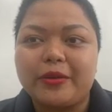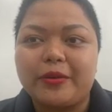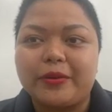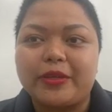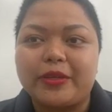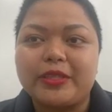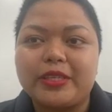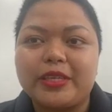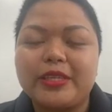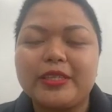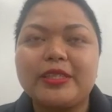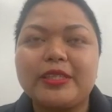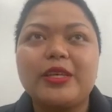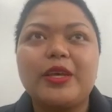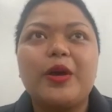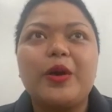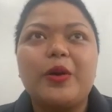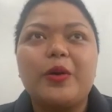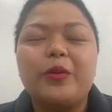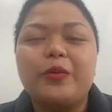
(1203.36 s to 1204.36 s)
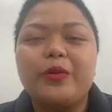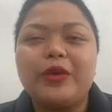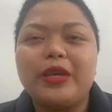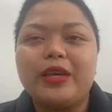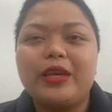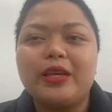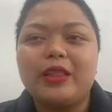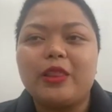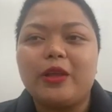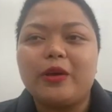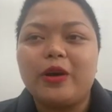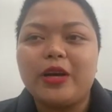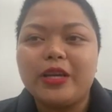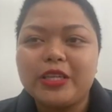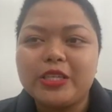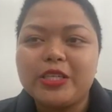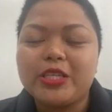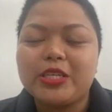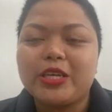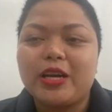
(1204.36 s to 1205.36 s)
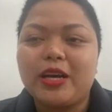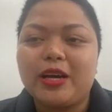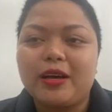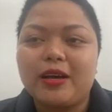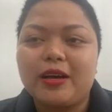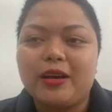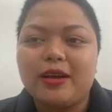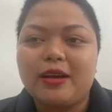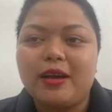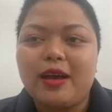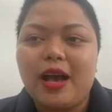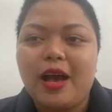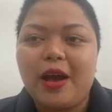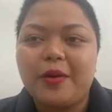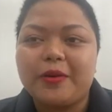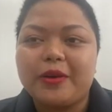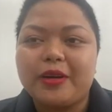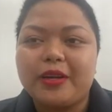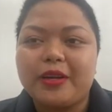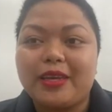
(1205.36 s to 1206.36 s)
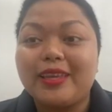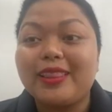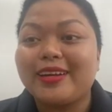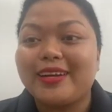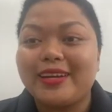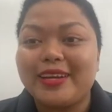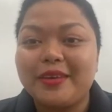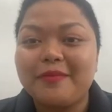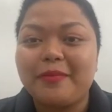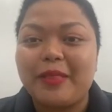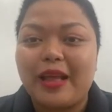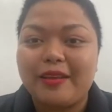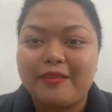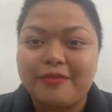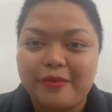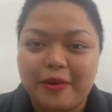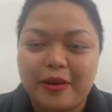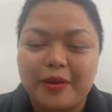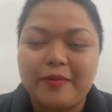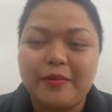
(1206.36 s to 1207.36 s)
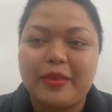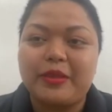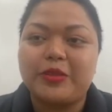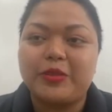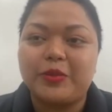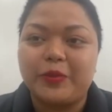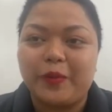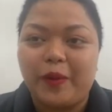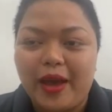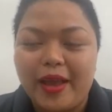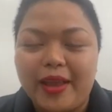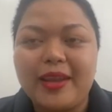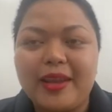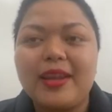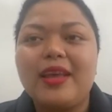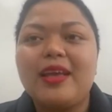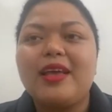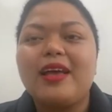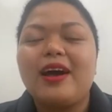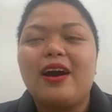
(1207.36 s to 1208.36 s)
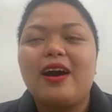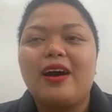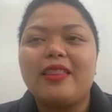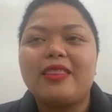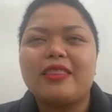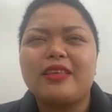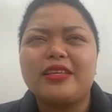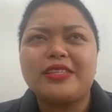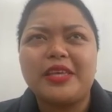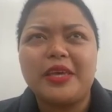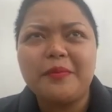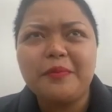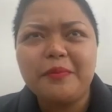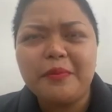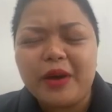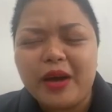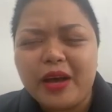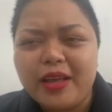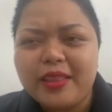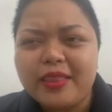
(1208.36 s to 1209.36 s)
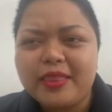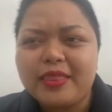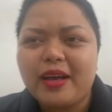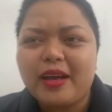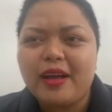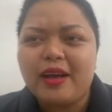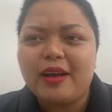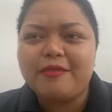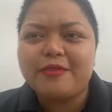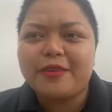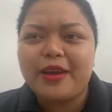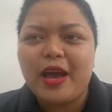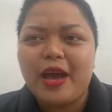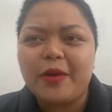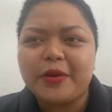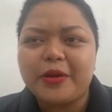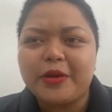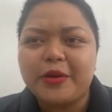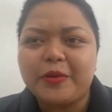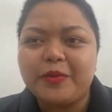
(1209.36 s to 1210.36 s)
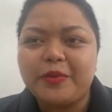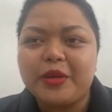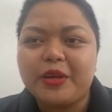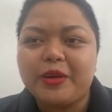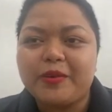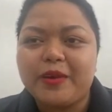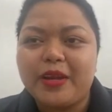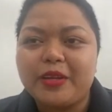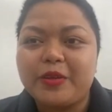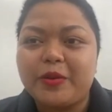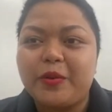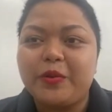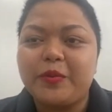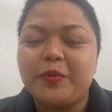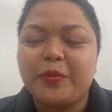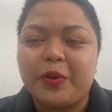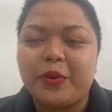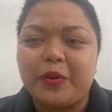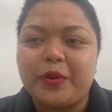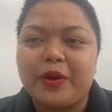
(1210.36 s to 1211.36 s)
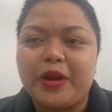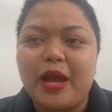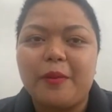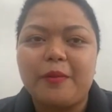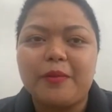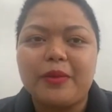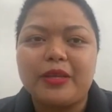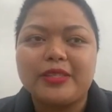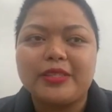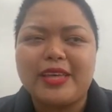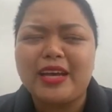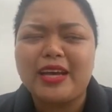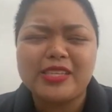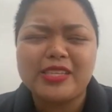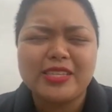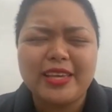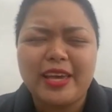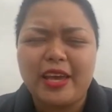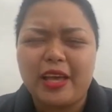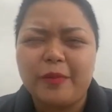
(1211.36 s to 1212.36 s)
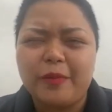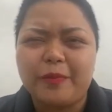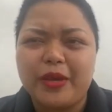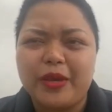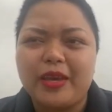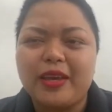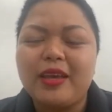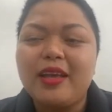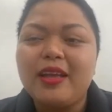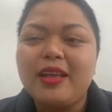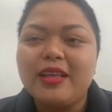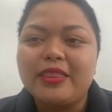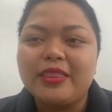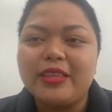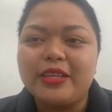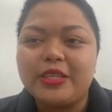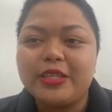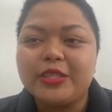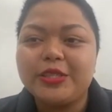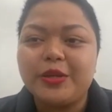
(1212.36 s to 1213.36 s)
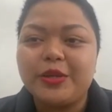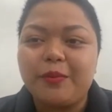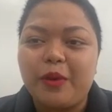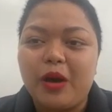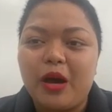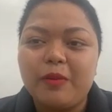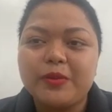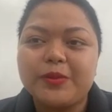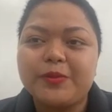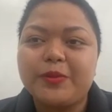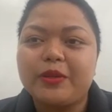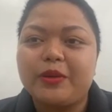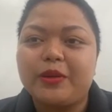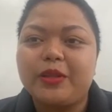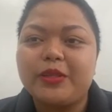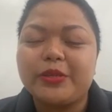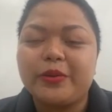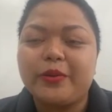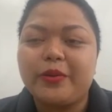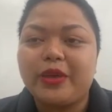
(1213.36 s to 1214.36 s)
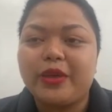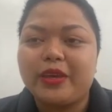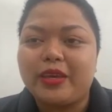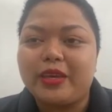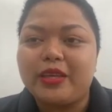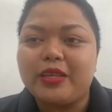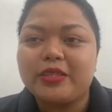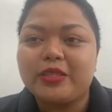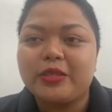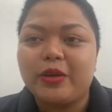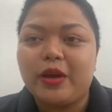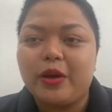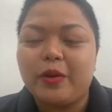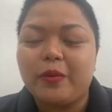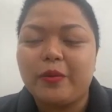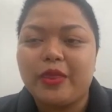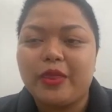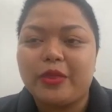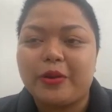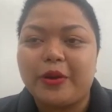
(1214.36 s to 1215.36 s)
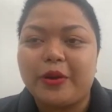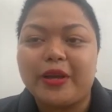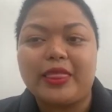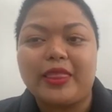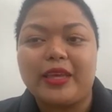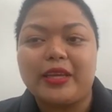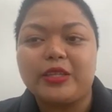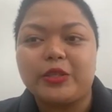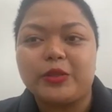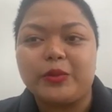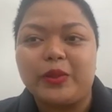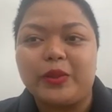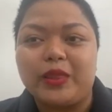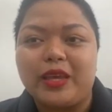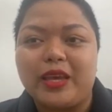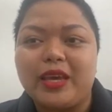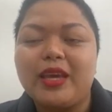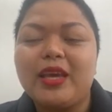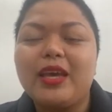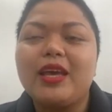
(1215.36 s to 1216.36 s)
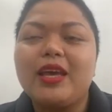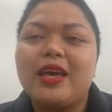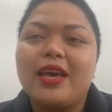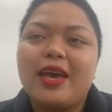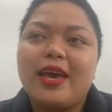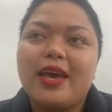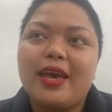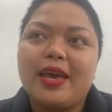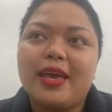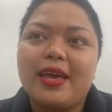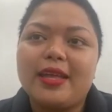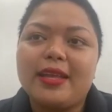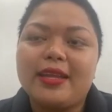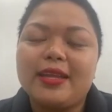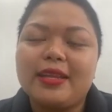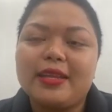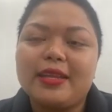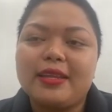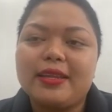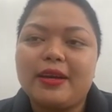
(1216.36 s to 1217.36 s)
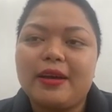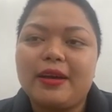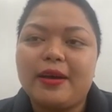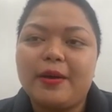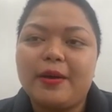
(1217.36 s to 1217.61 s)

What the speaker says: courses, we launched our e-learning platform, Buan, on the same month. For our computer rent-to-own program, it's actually helping not just the moms, but also the kids with their online schooling. and